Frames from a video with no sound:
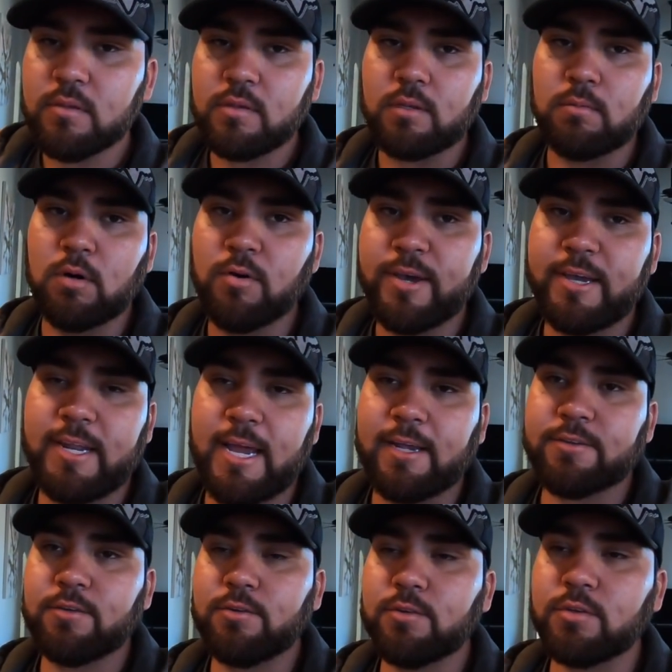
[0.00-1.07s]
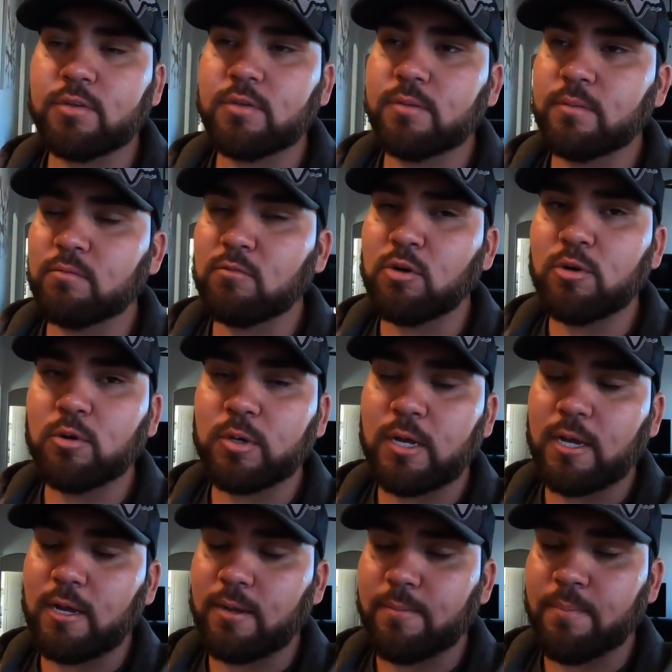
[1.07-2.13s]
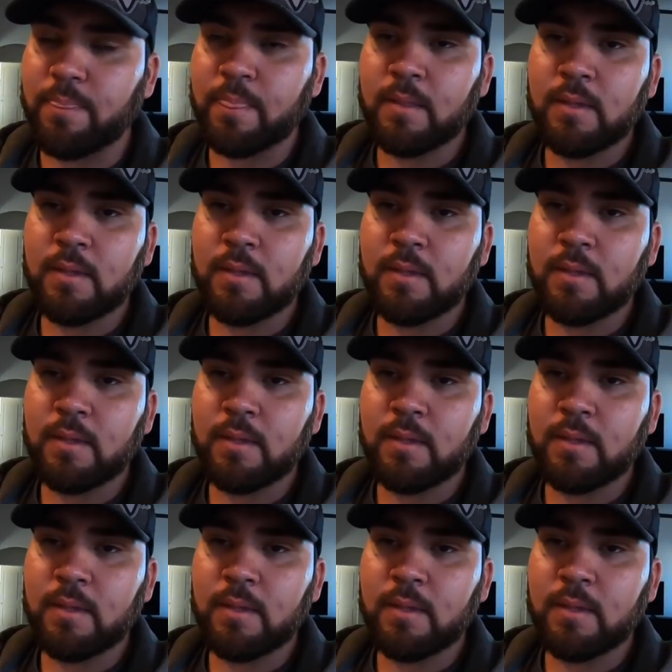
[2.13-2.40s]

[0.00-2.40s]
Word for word: some oh eight axles, coil, uh,